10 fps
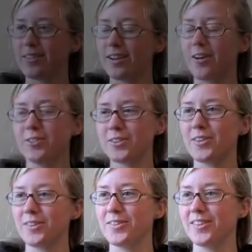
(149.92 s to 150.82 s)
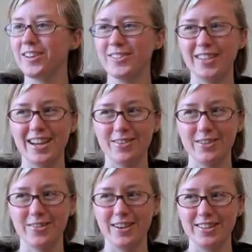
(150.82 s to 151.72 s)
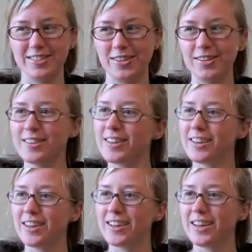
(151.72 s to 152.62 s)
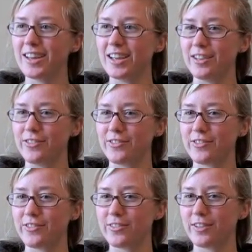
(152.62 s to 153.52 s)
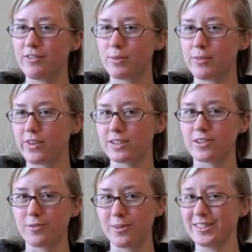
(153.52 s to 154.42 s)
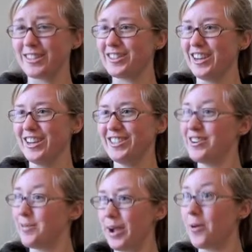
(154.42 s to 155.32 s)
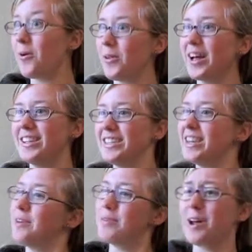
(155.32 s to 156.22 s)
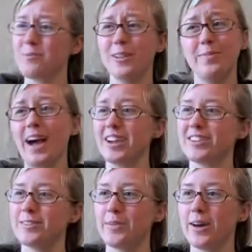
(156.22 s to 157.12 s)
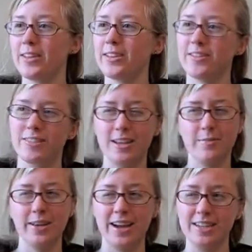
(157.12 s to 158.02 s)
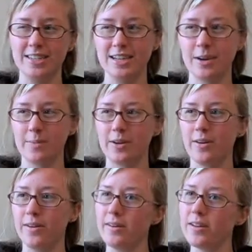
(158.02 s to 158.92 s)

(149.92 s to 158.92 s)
Also, I do take it with a grain of salt. If a professor wants to change, my whole idea, but I'm really passionate about it, then I'll keep my idea, but I'll,